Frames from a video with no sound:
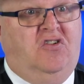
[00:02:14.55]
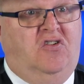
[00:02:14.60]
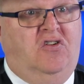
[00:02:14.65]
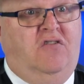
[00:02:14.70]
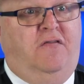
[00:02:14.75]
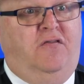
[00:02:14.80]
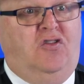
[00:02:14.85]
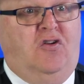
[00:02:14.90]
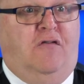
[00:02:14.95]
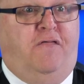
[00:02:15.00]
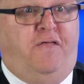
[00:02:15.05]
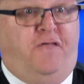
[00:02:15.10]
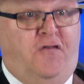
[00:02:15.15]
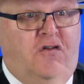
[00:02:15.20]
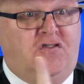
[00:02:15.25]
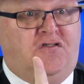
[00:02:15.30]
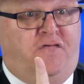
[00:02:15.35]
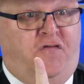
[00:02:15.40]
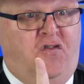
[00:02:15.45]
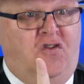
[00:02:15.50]
their
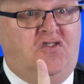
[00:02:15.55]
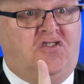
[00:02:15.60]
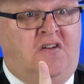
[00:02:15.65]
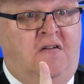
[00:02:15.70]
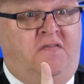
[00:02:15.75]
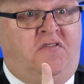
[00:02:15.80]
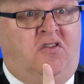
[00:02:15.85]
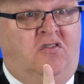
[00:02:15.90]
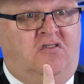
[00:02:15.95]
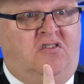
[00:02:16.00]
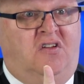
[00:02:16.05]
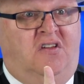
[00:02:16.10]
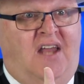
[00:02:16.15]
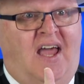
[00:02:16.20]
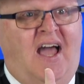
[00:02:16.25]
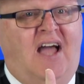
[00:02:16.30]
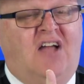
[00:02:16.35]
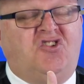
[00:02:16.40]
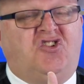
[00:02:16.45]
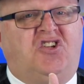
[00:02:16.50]
first version of the
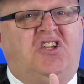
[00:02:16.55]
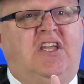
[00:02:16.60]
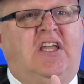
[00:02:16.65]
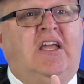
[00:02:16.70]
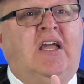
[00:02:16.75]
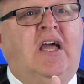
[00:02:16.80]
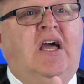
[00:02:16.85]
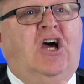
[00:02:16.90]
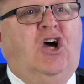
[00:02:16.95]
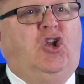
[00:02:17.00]
Tanoshi,